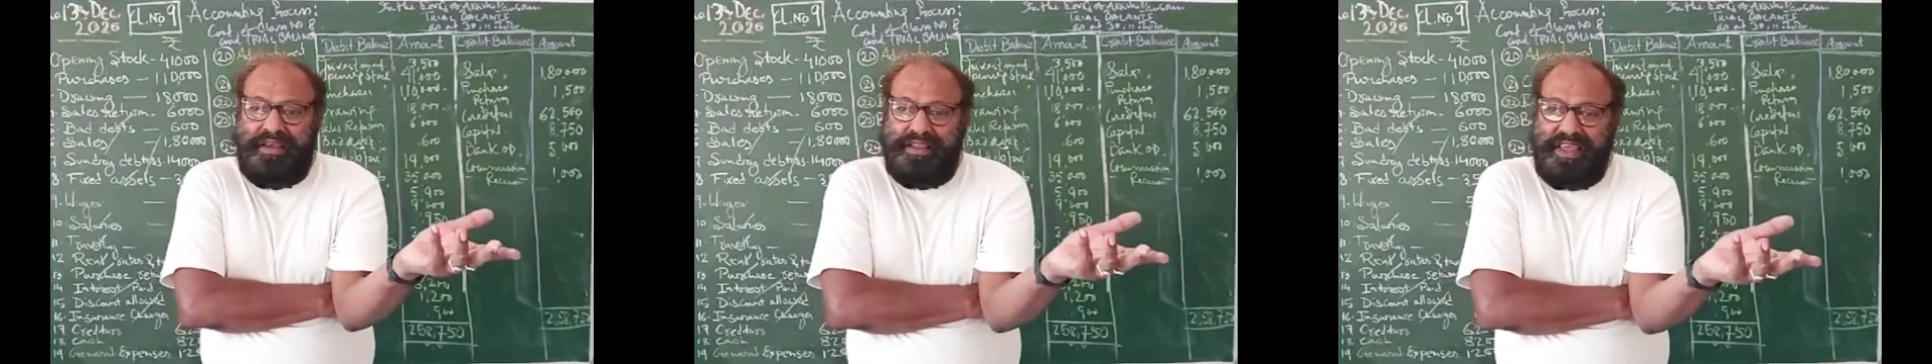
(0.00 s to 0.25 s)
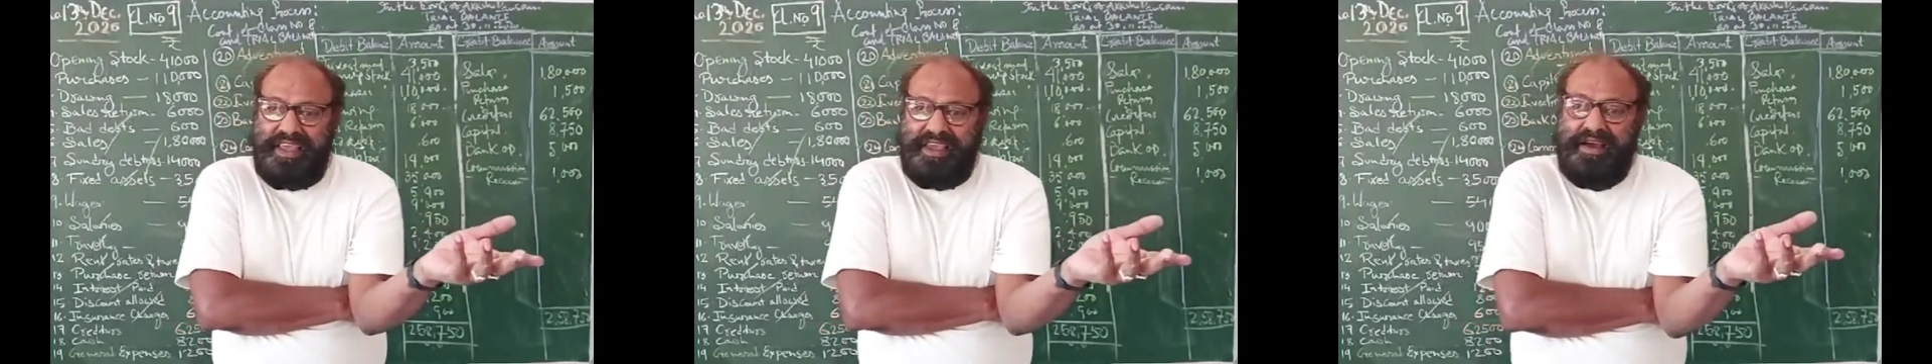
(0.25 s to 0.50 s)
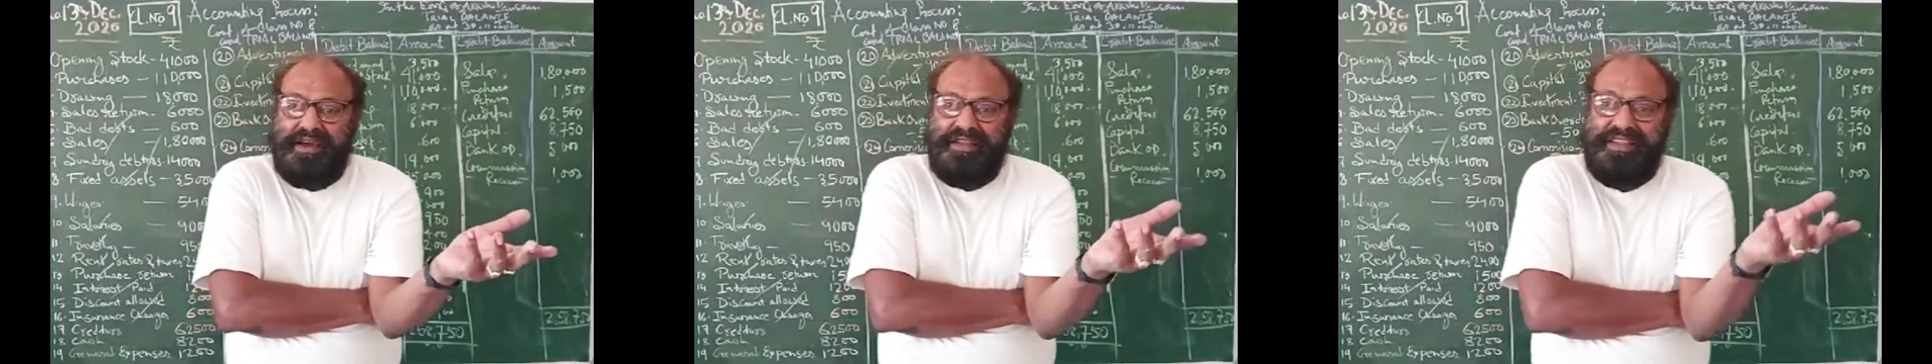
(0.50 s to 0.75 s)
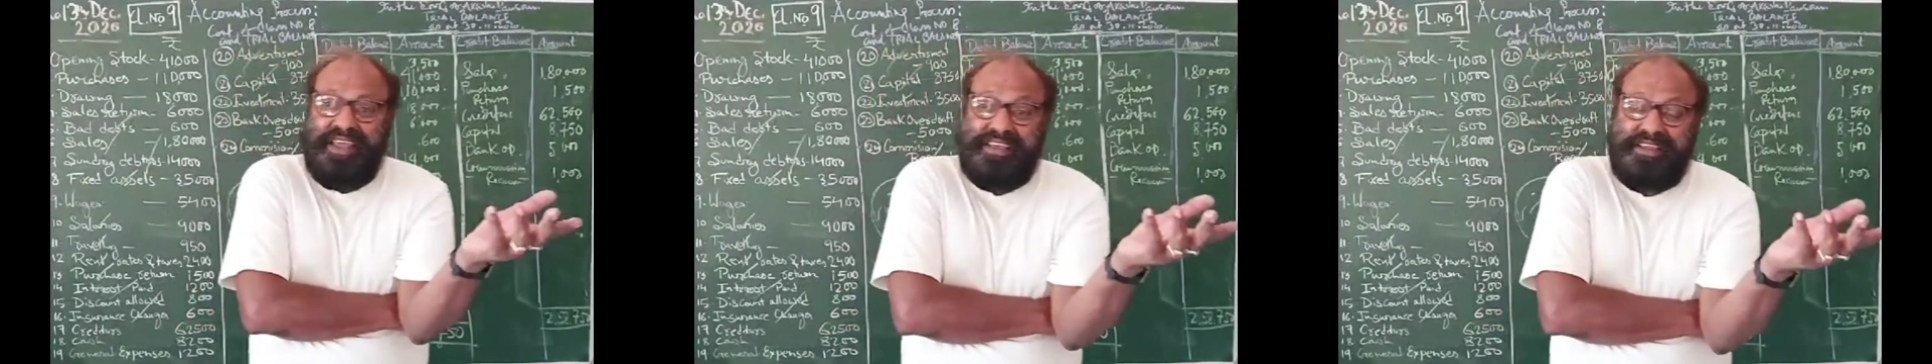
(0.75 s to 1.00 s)
often
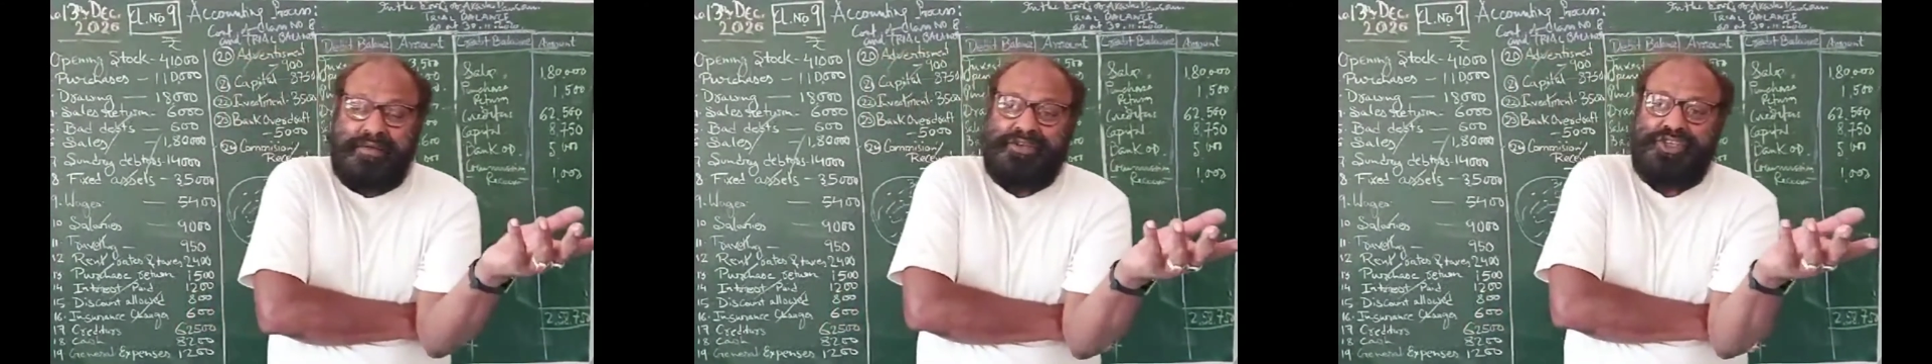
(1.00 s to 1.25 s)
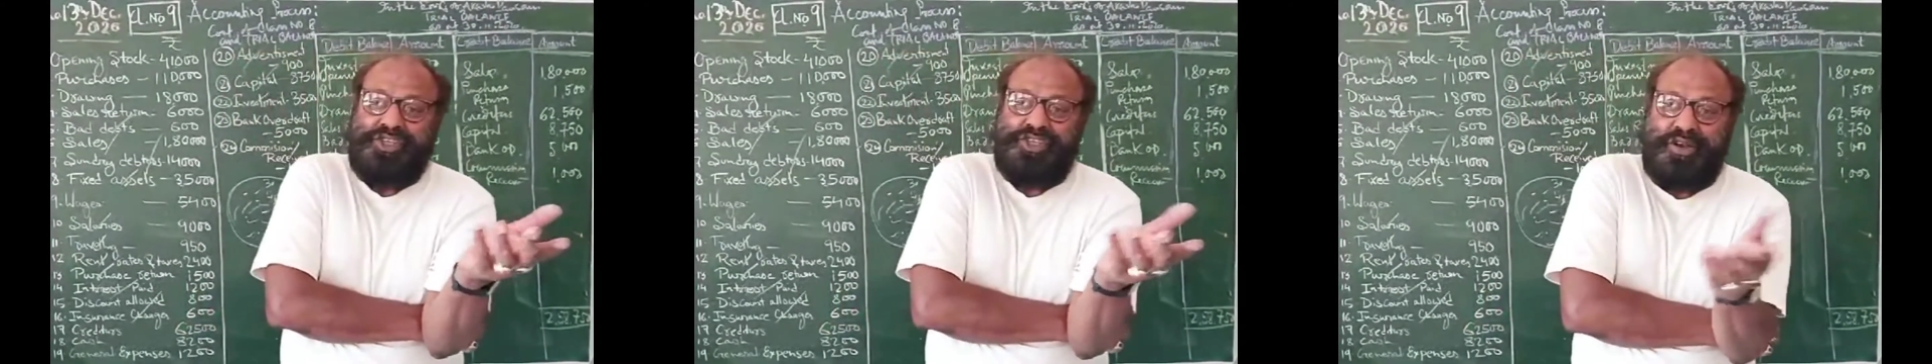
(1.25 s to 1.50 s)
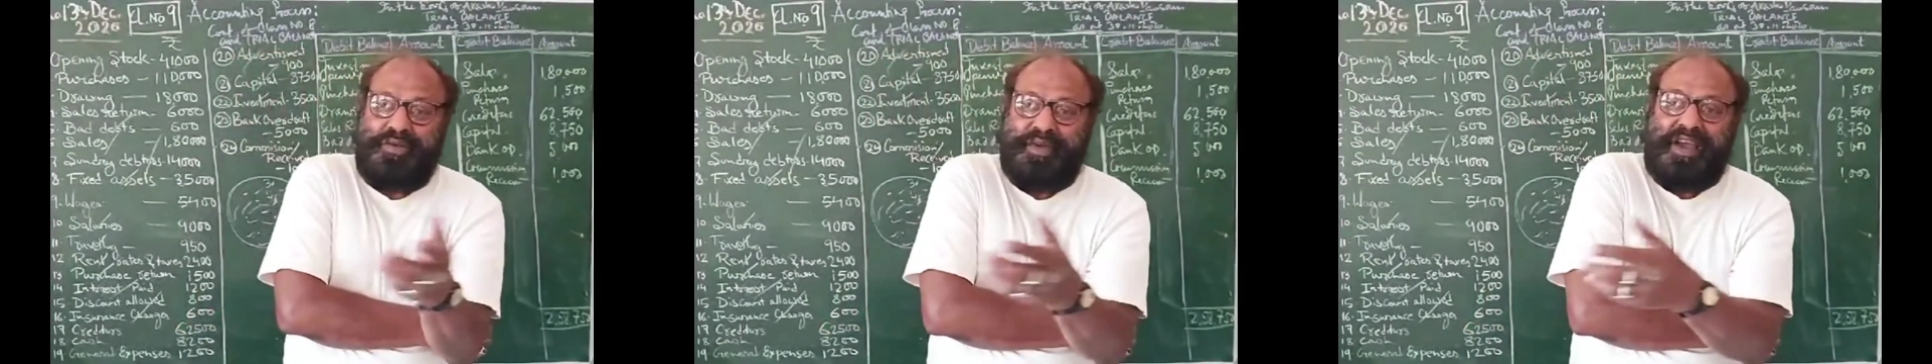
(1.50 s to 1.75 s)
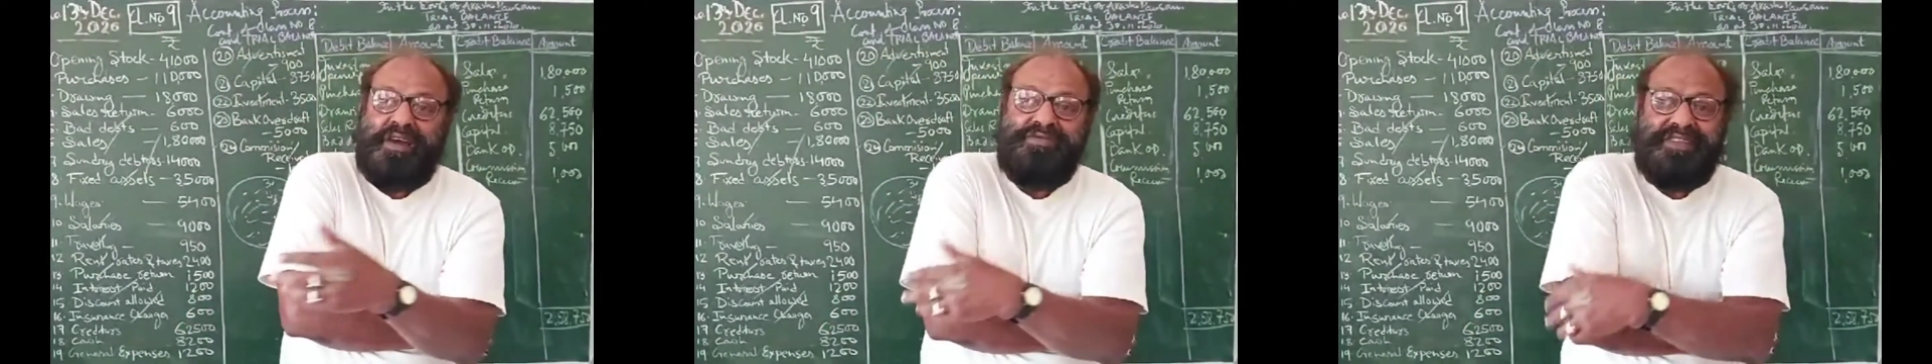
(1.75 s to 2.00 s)
given in
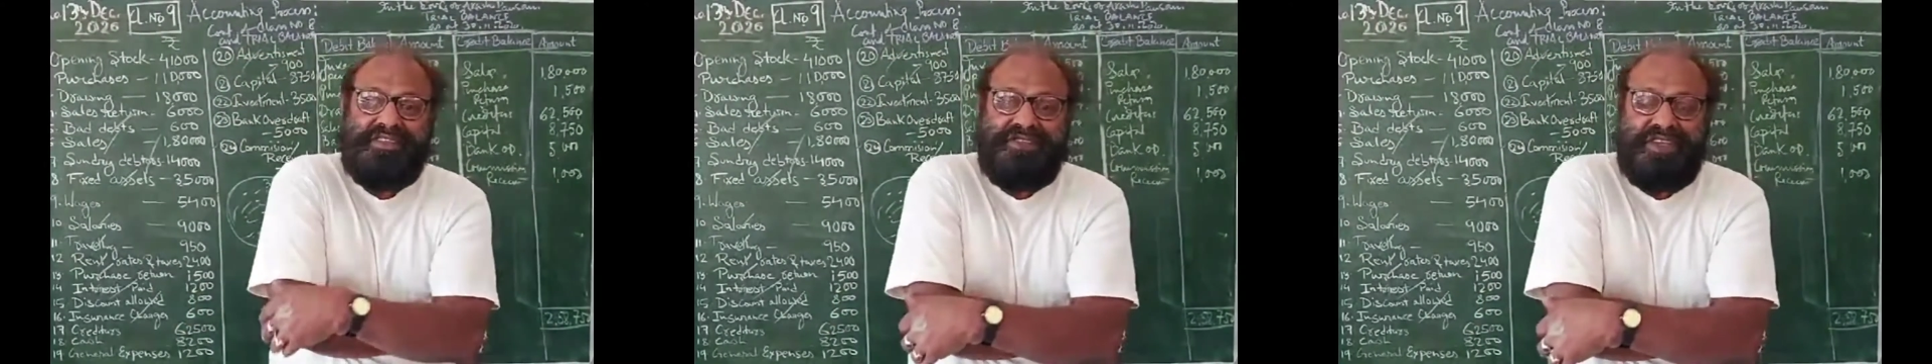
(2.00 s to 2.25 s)
the